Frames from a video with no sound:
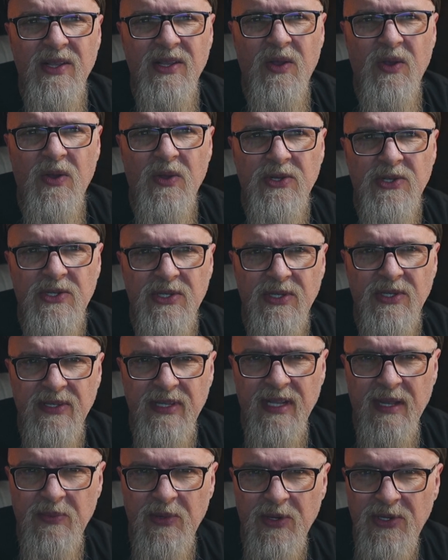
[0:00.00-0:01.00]
culture
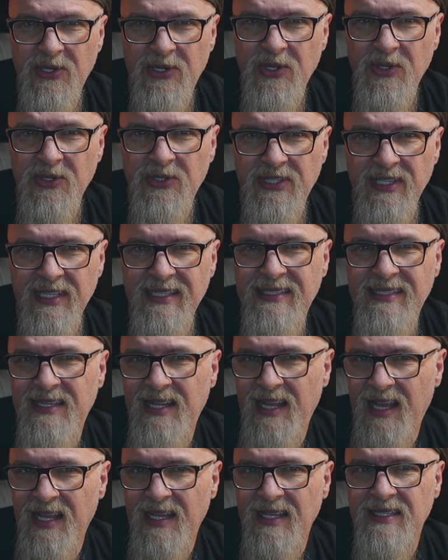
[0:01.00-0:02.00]
that produced these
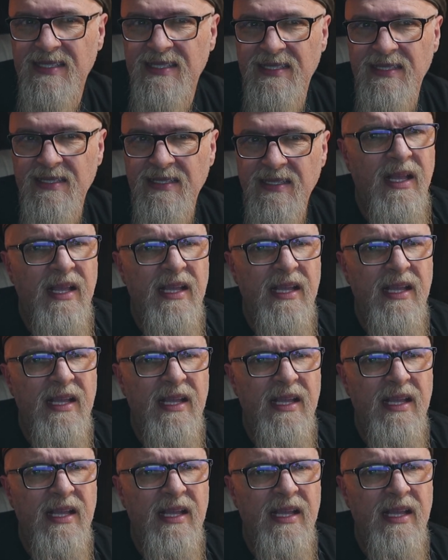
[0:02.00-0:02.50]
texts?